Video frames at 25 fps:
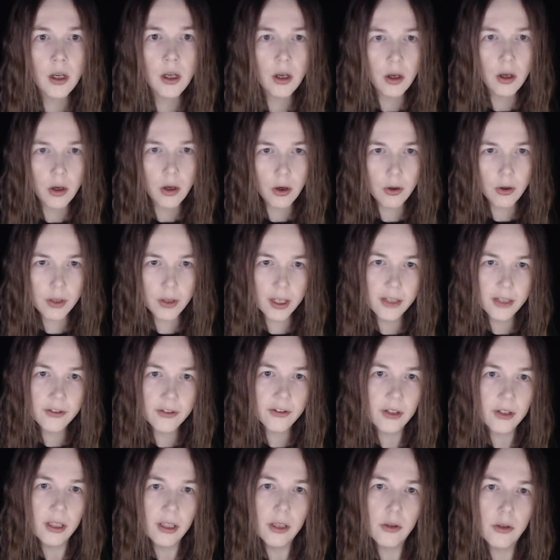
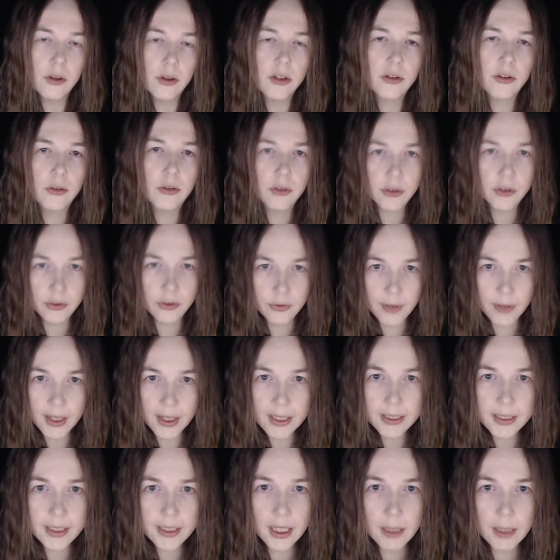occasionally looking to his
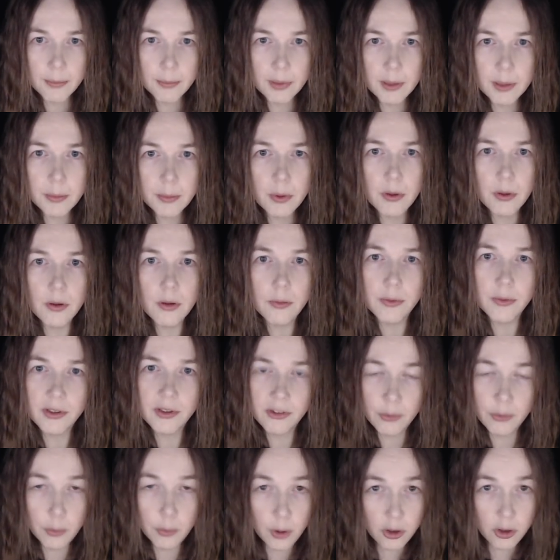right at the people which
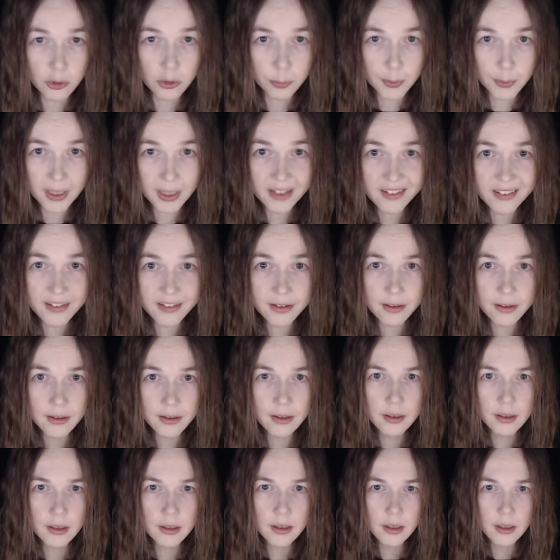he walks past,
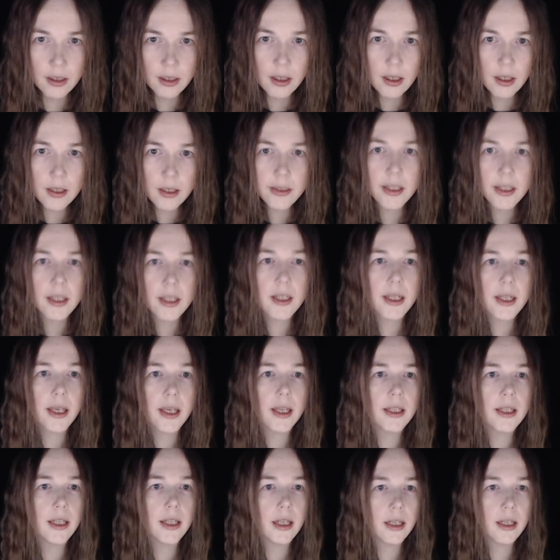and then
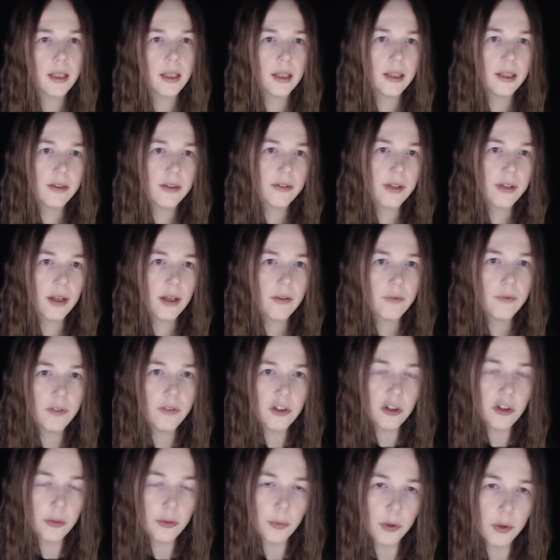again at the landscape
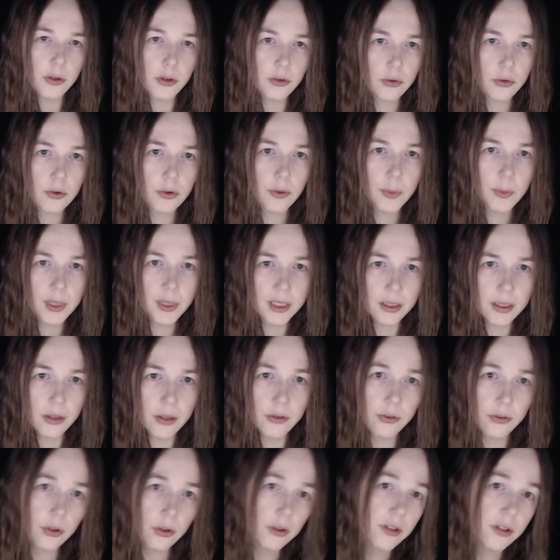visible through the
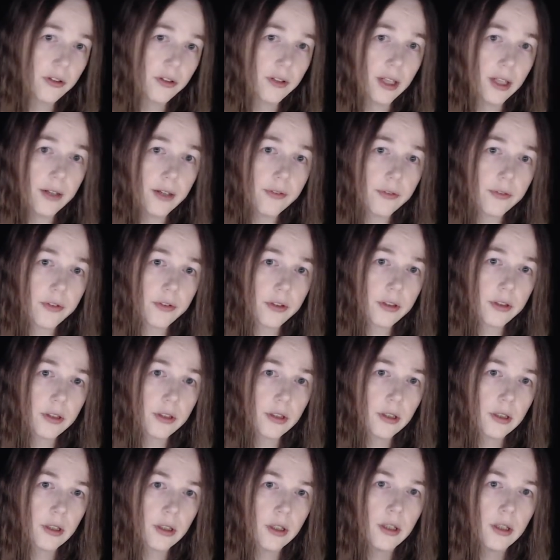windows on his left.
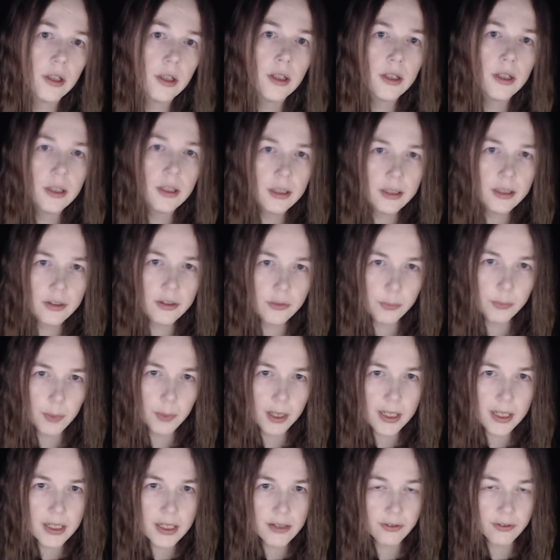His
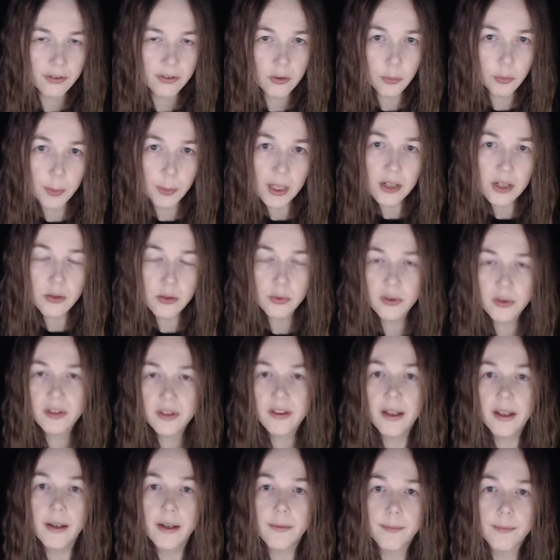mind drifts back to a
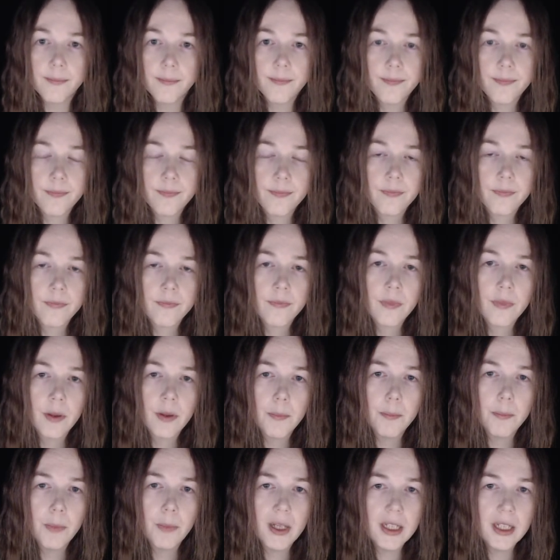time,
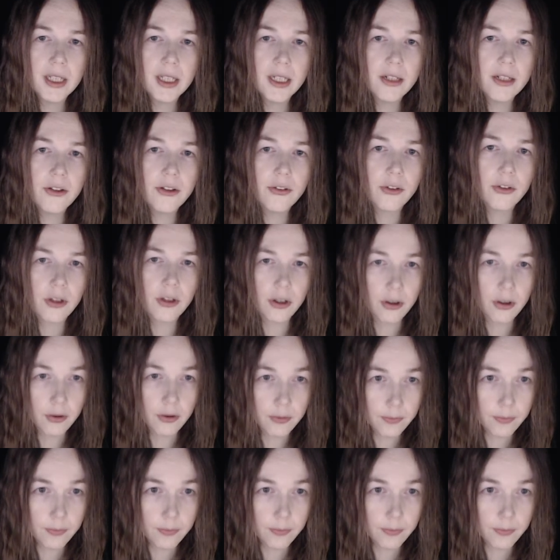many years ago.